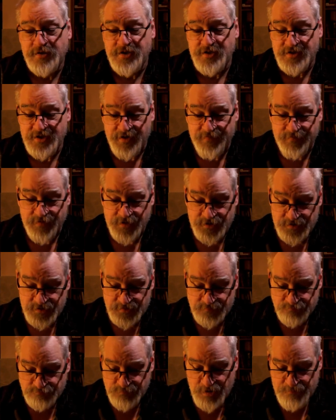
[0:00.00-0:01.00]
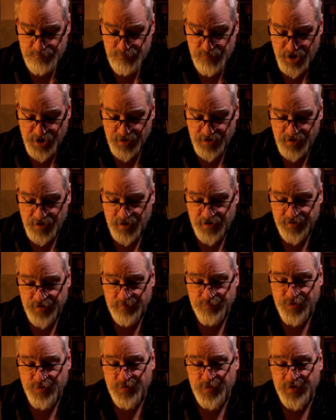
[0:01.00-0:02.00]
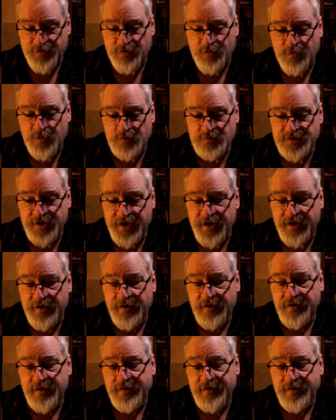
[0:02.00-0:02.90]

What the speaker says: stuff bombarded on them throughout the whole day.